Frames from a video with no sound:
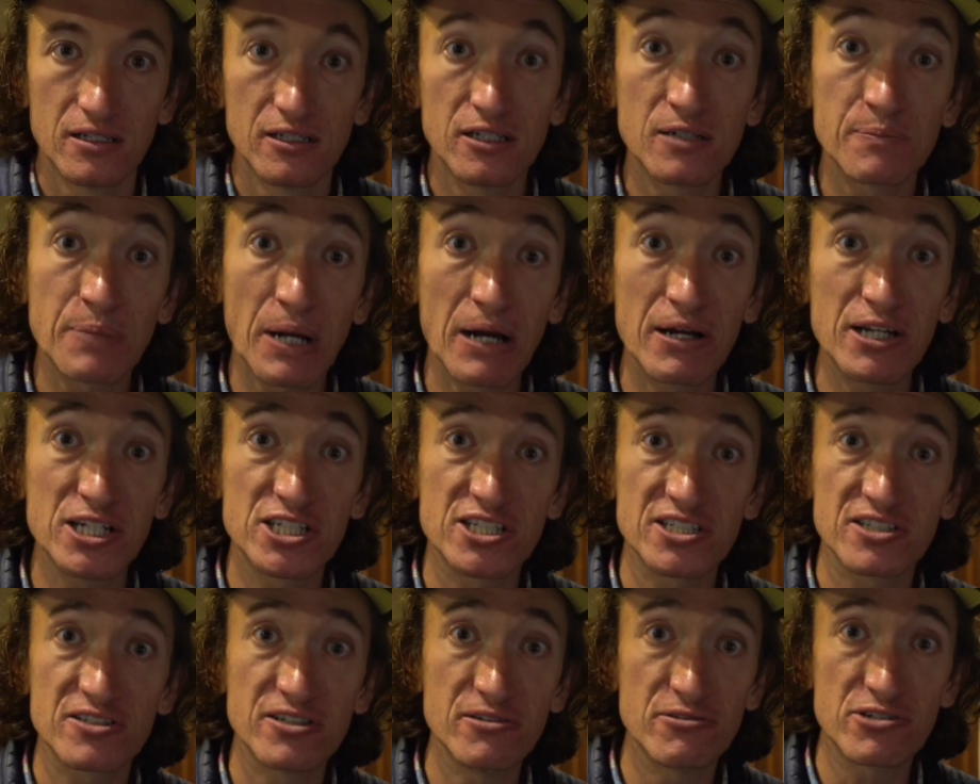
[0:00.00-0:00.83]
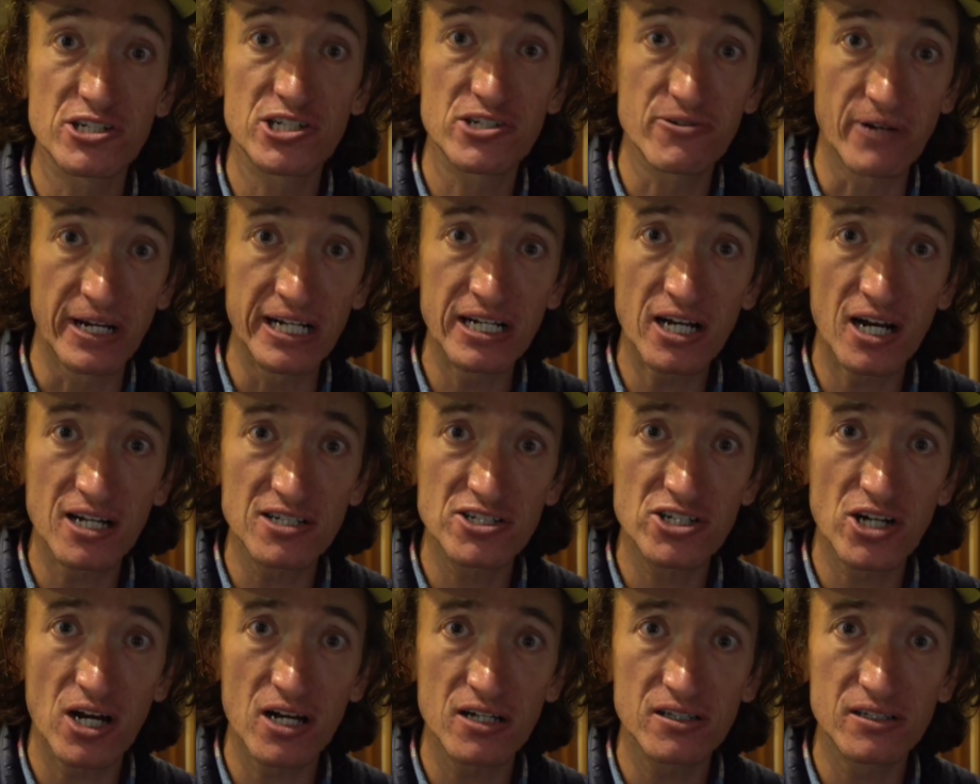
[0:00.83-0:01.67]
You could probably just do straight hot
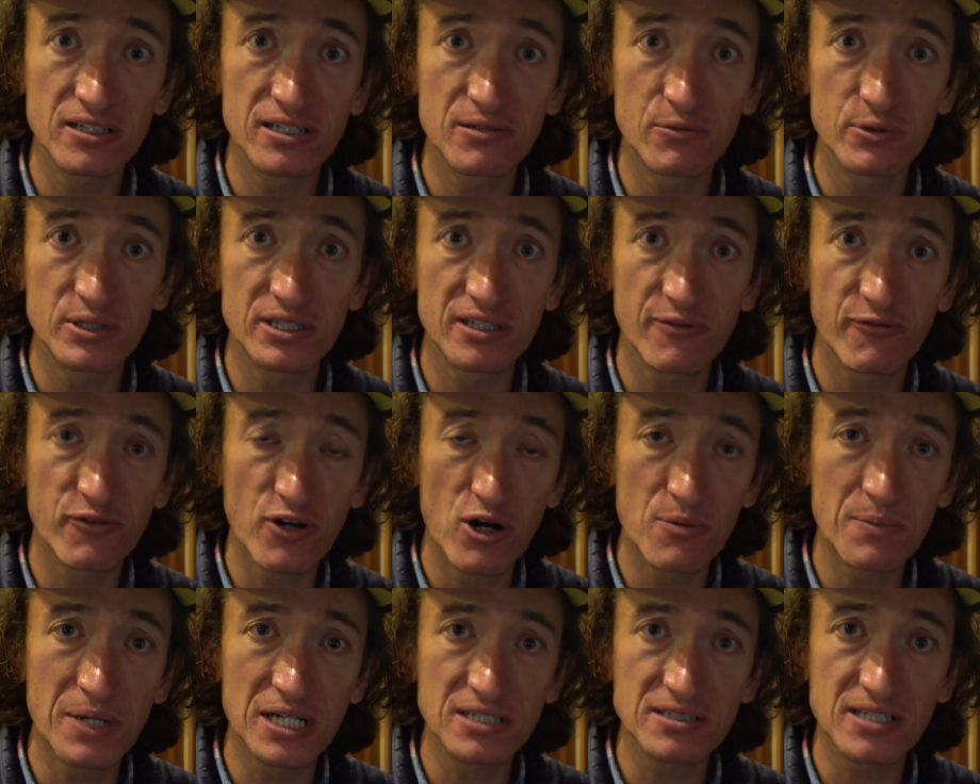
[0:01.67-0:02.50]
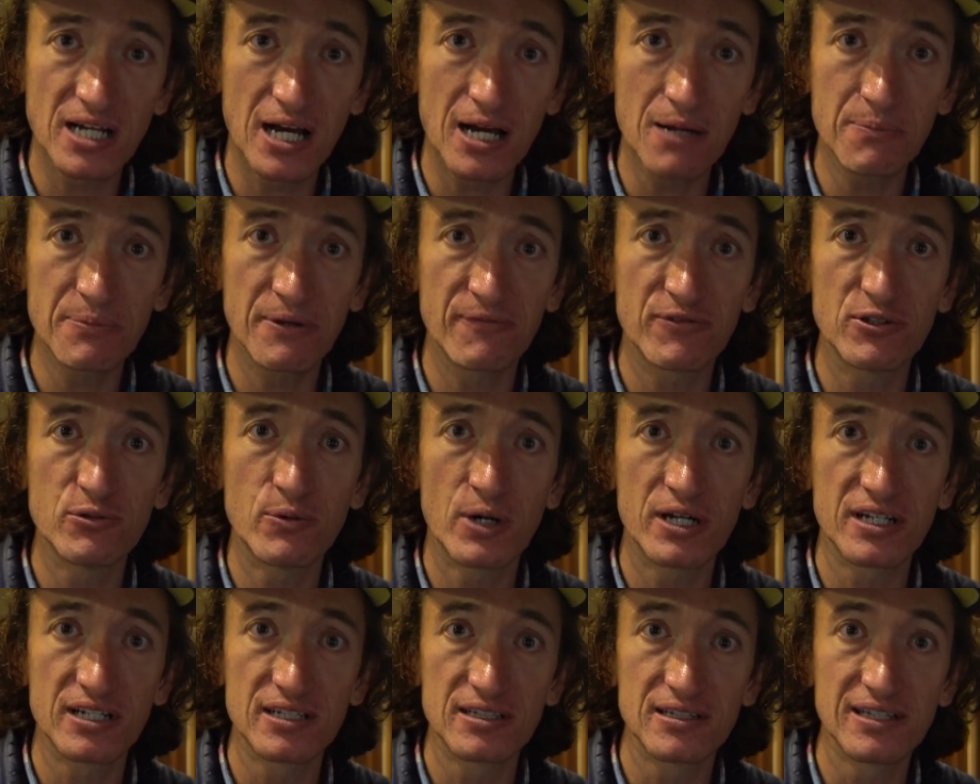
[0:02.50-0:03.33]
chocolate with the foam on top if you
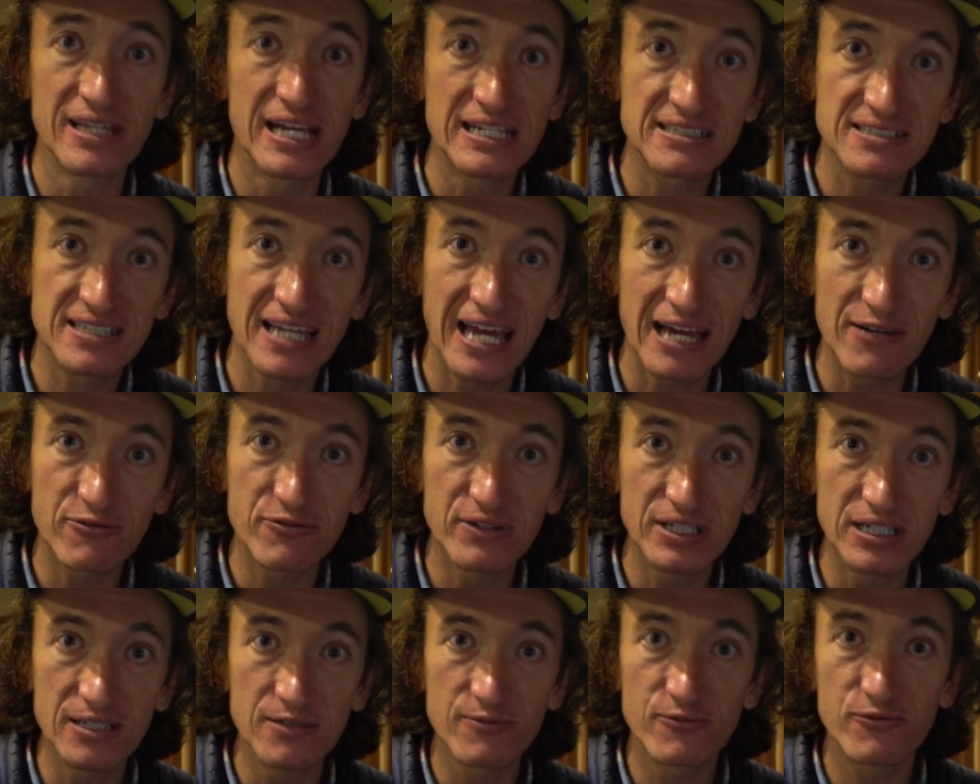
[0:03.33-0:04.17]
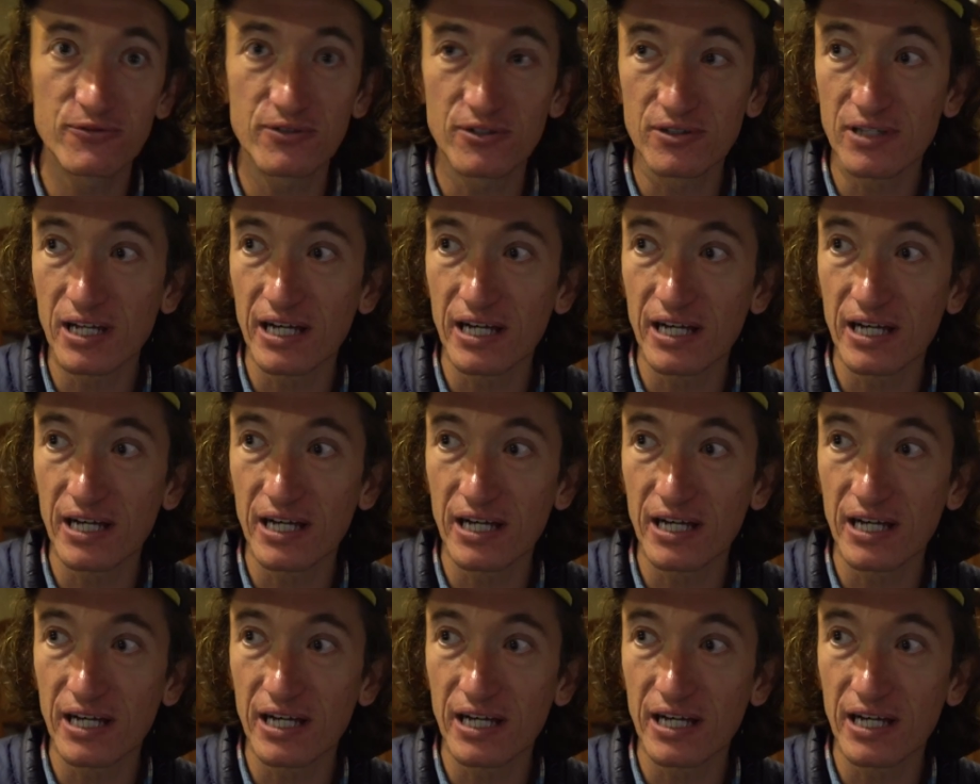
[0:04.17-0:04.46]
wanted less caffeine for